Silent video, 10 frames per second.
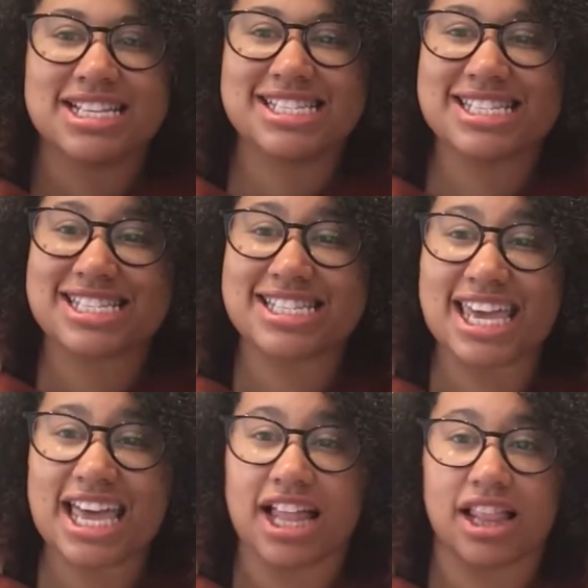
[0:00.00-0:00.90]

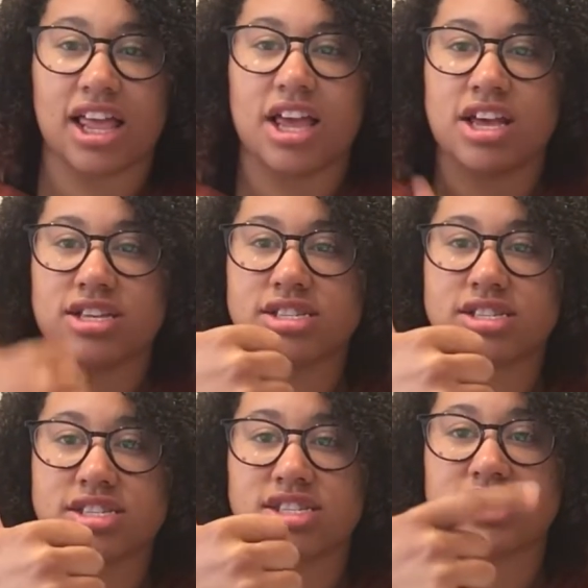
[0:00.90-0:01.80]
seal.
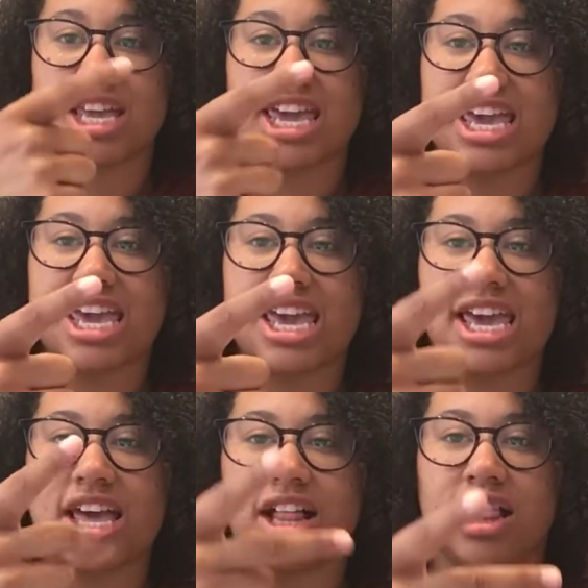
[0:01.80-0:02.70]

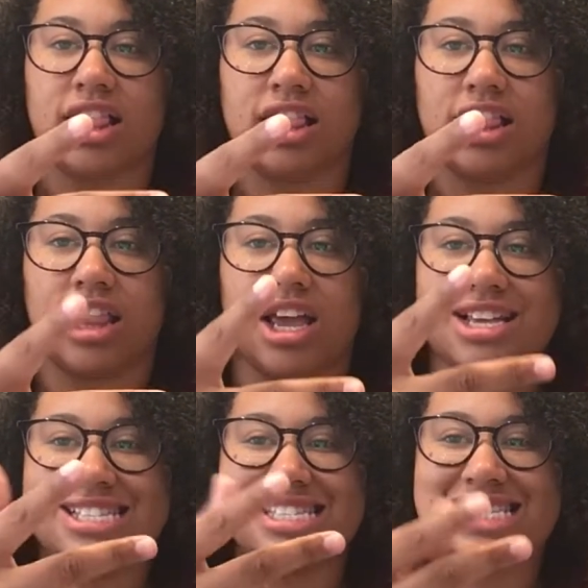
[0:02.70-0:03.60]
S-E-L.
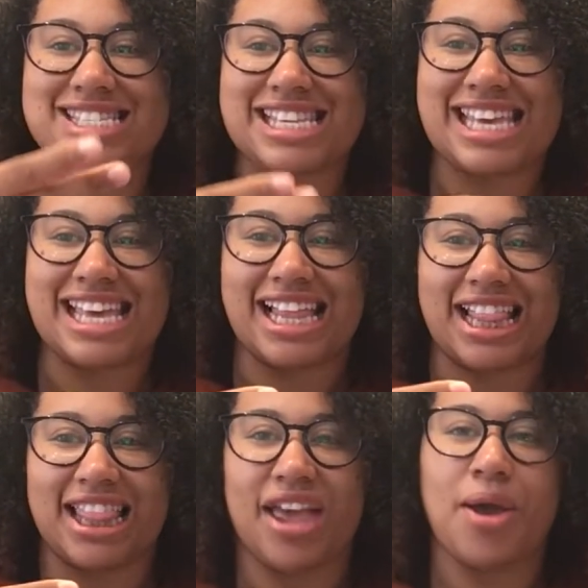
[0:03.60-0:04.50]

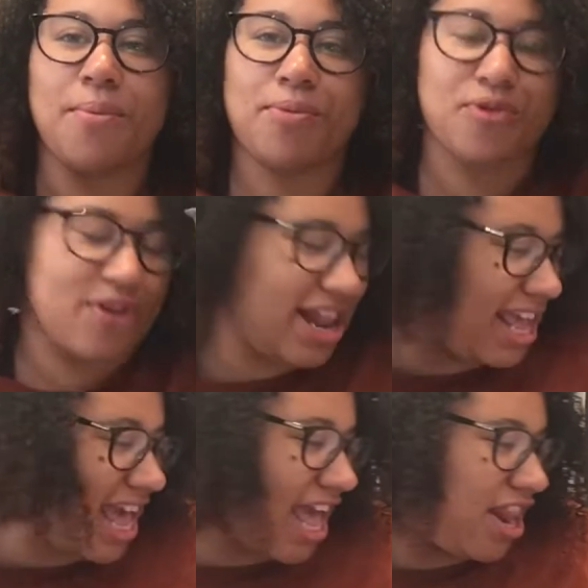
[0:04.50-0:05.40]
Seal.
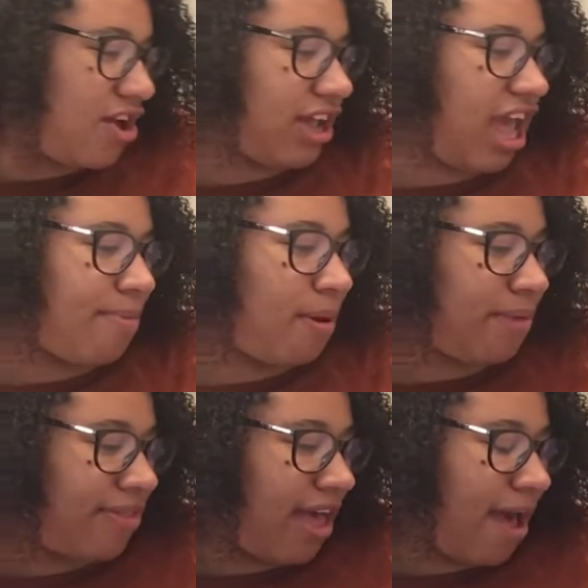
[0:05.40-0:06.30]
Brilliant. Okay, I pop
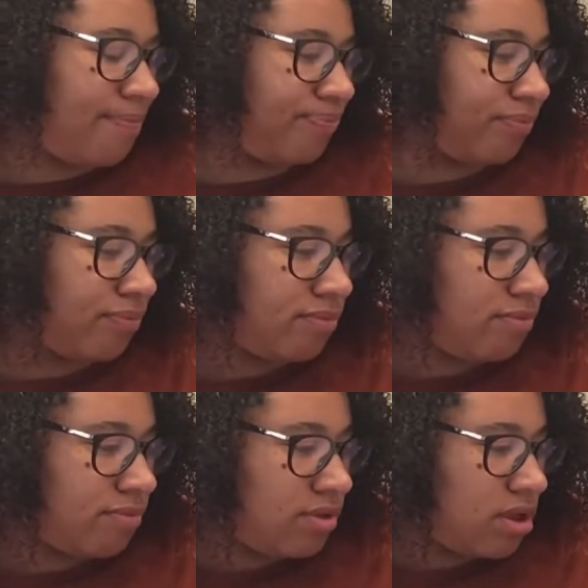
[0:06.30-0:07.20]
that there.
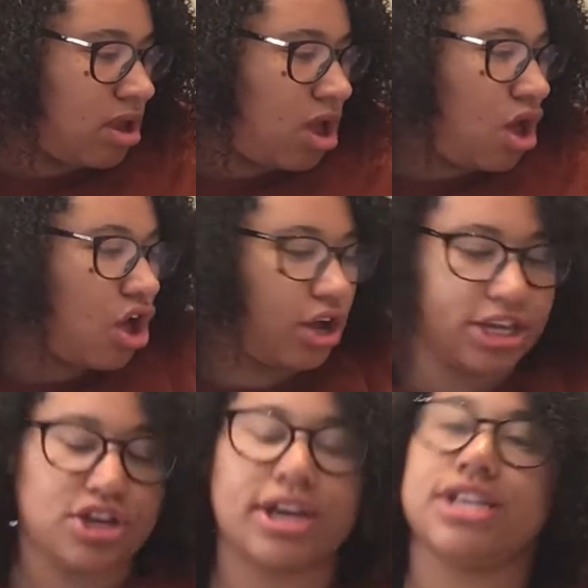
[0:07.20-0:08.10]
Okie
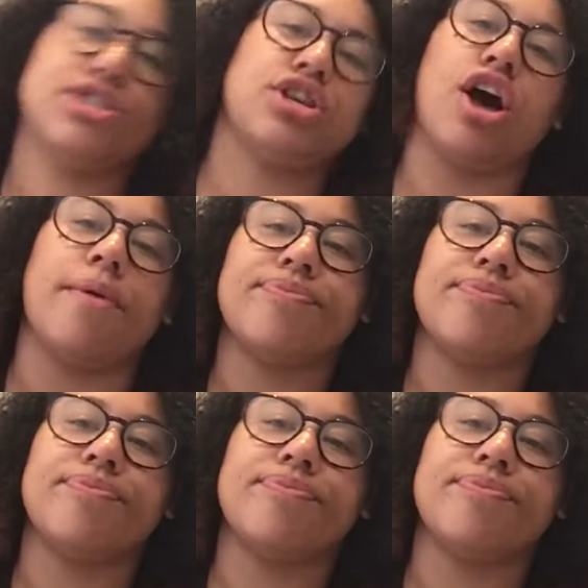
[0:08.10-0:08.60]
dokie. So,